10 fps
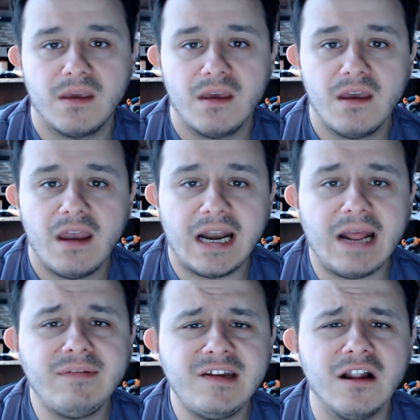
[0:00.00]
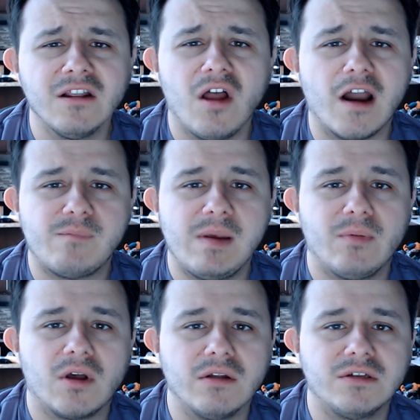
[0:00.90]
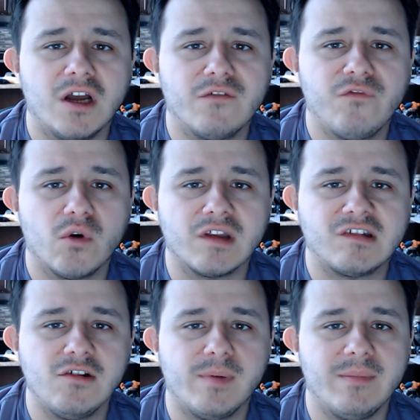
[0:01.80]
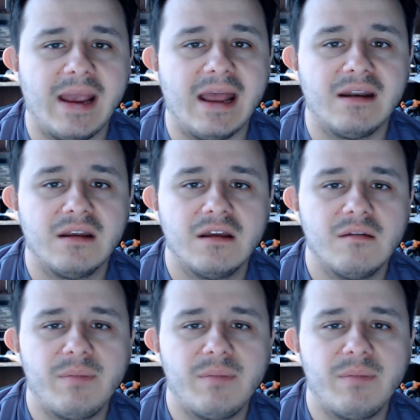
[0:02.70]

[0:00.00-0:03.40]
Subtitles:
And I've seen a lot of people call Doug Ford a stupid man, but he's